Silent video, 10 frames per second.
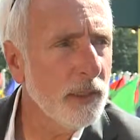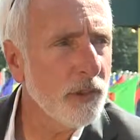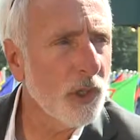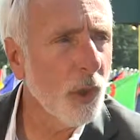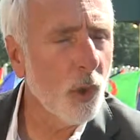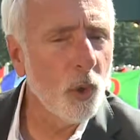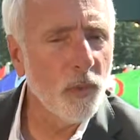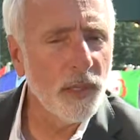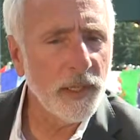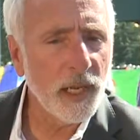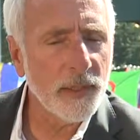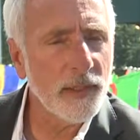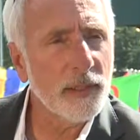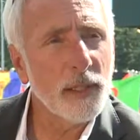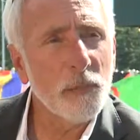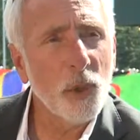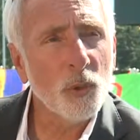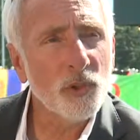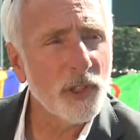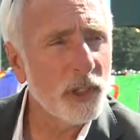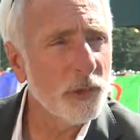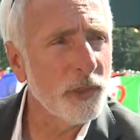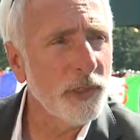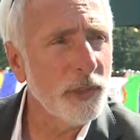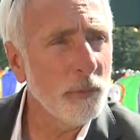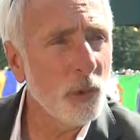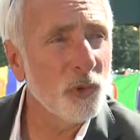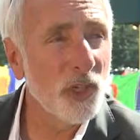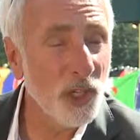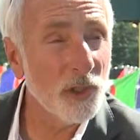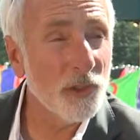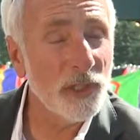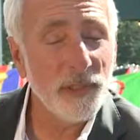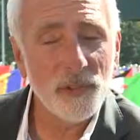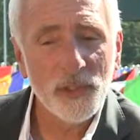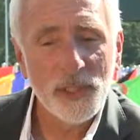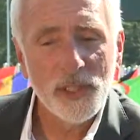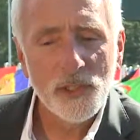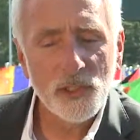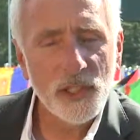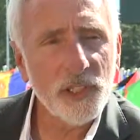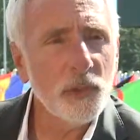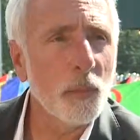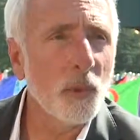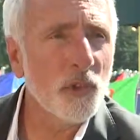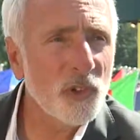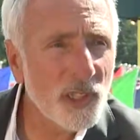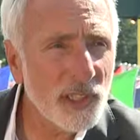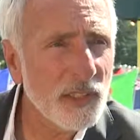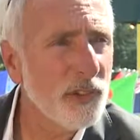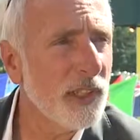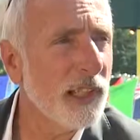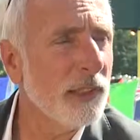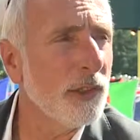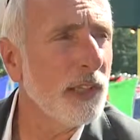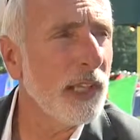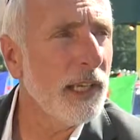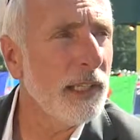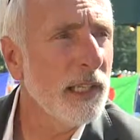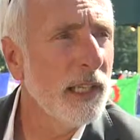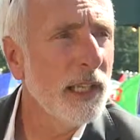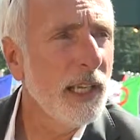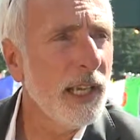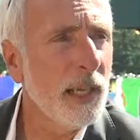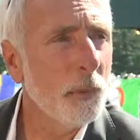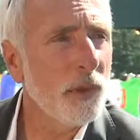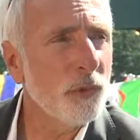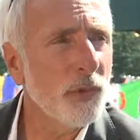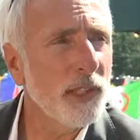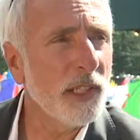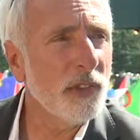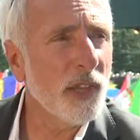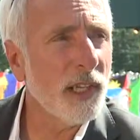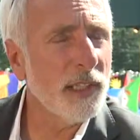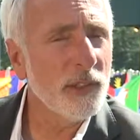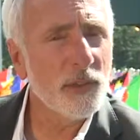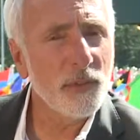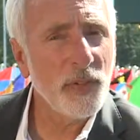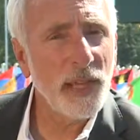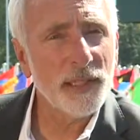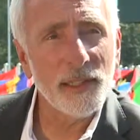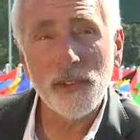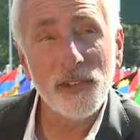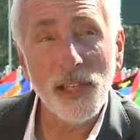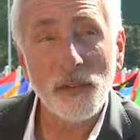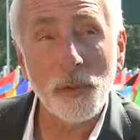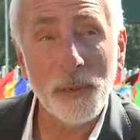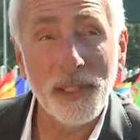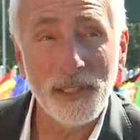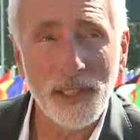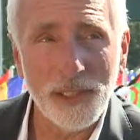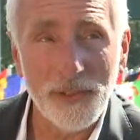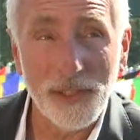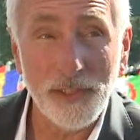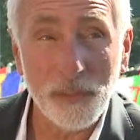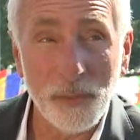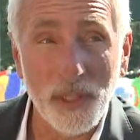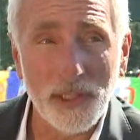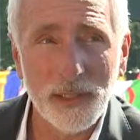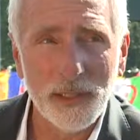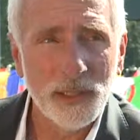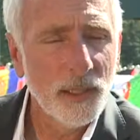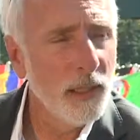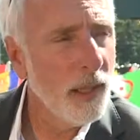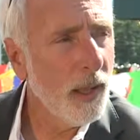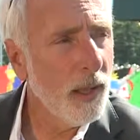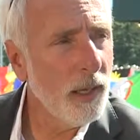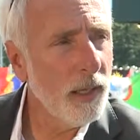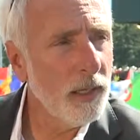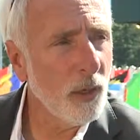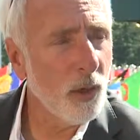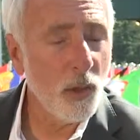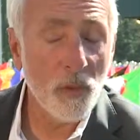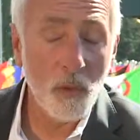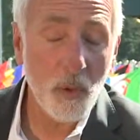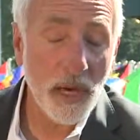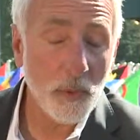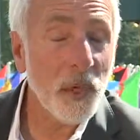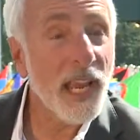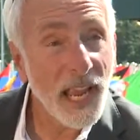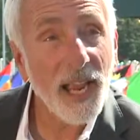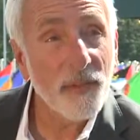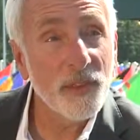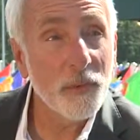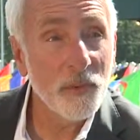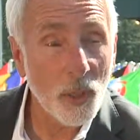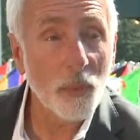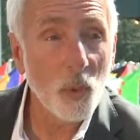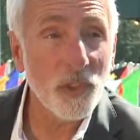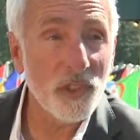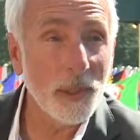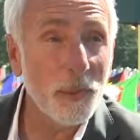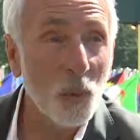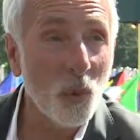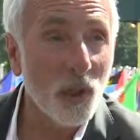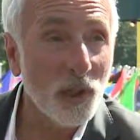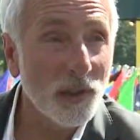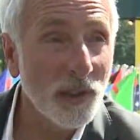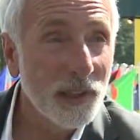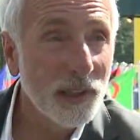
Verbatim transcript: is a goal that I think that most country most countries sees, most cities take a look at. And what's really exciting is the fact that it's never been the United States of America. Uh, and although, and we have the number one team in the world,